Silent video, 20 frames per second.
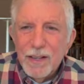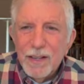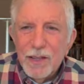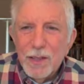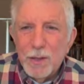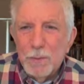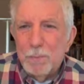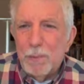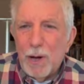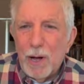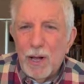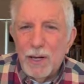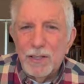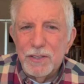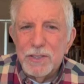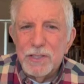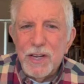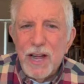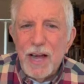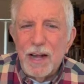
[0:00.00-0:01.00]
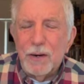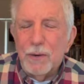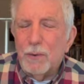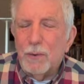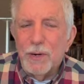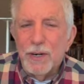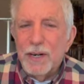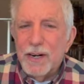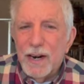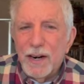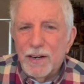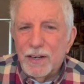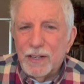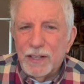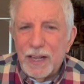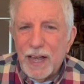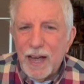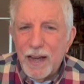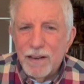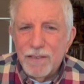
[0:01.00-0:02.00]
The ball is not ordinary
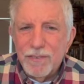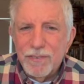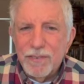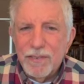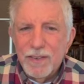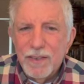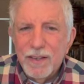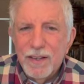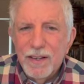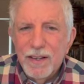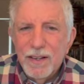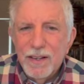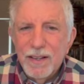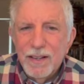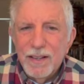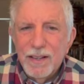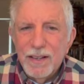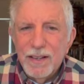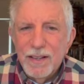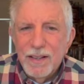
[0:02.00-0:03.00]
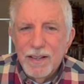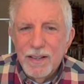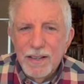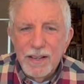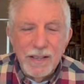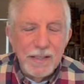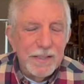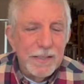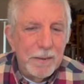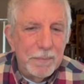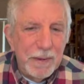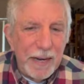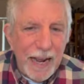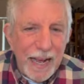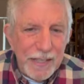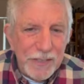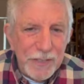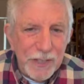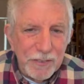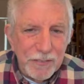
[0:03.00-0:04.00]
life. The
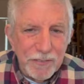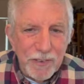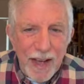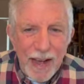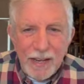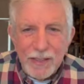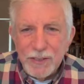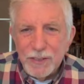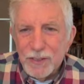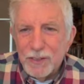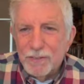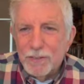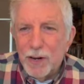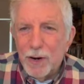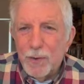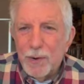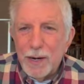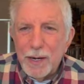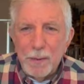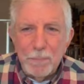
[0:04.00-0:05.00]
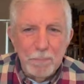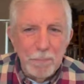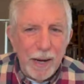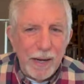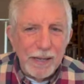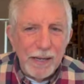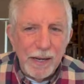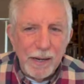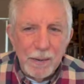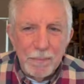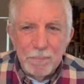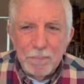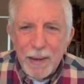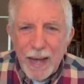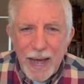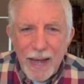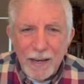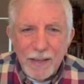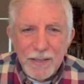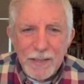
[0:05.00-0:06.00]
intimidation factor of going to Buckingham
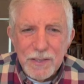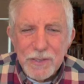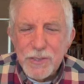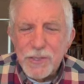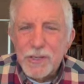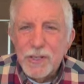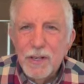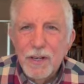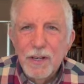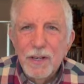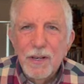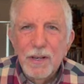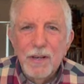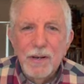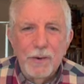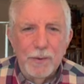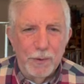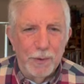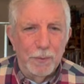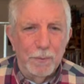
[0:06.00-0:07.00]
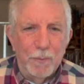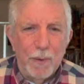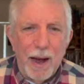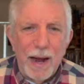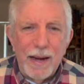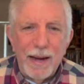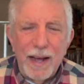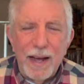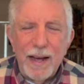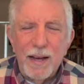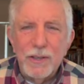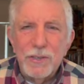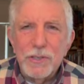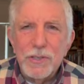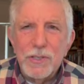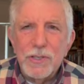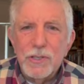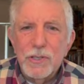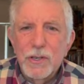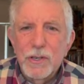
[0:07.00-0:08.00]
Palace or the White
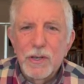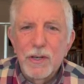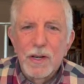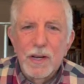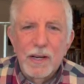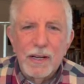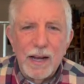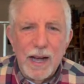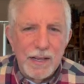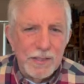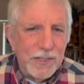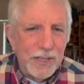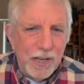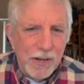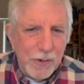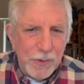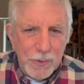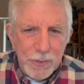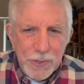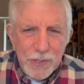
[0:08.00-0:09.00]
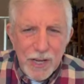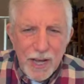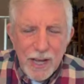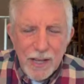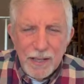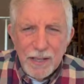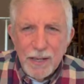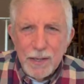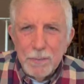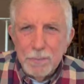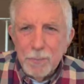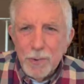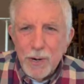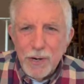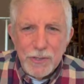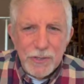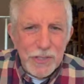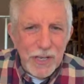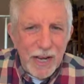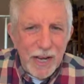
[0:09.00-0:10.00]
House, Casa Rosada in
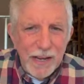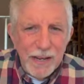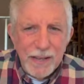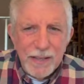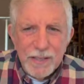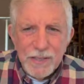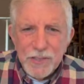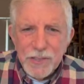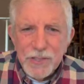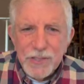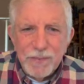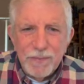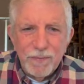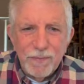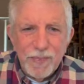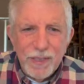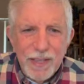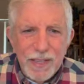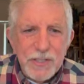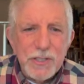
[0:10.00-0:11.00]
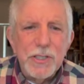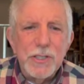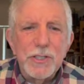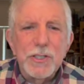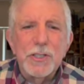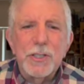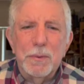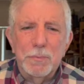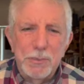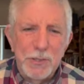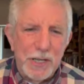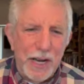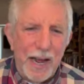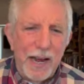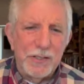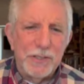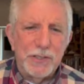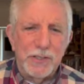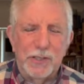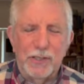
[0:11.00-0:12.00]
Buenos Aires, this is
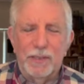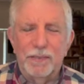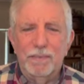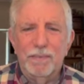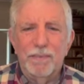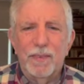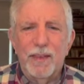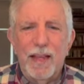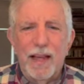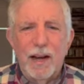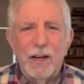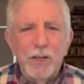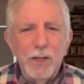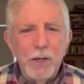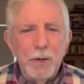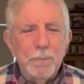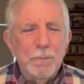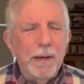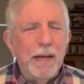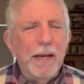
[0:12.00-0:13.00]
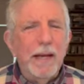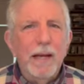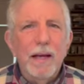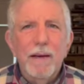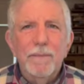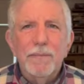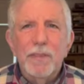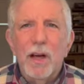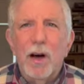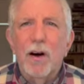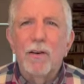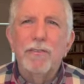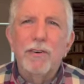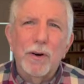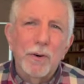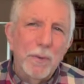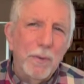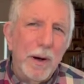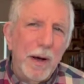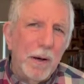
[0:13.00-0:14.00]
substantial and could be
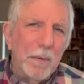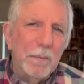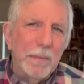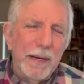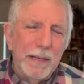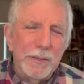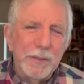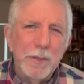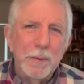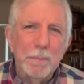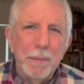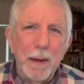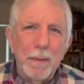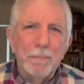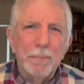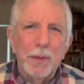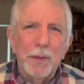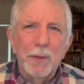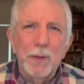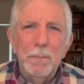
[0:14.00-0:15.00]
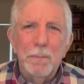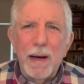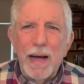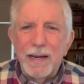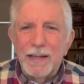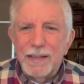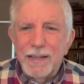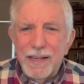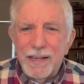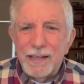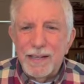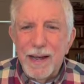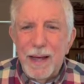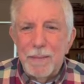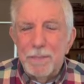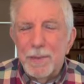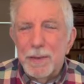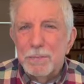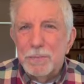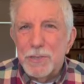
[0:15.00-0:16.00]
overwhelming to people who might
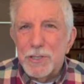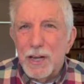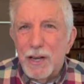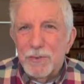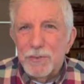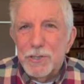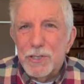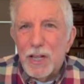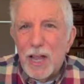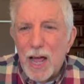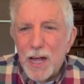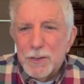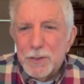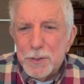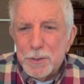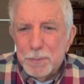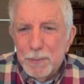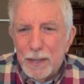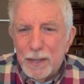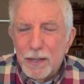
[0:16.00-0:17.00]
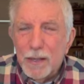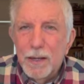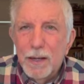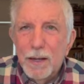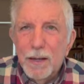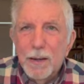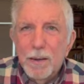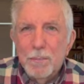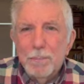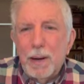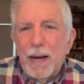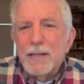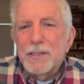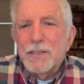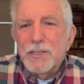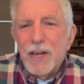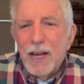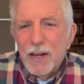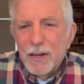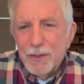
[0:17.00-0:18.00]
nickname themselves landsmen,
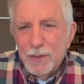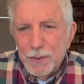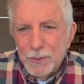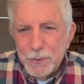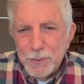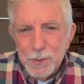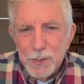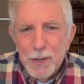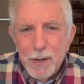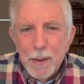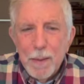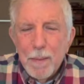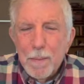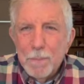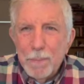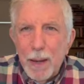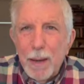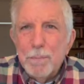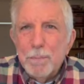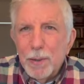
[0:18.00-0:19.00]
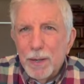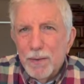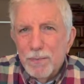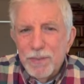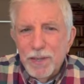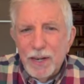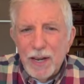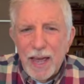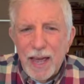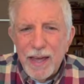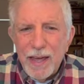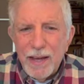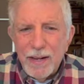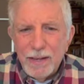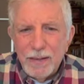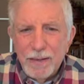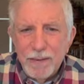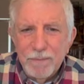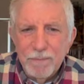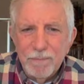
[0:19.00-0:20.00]
paisanos, people of the land.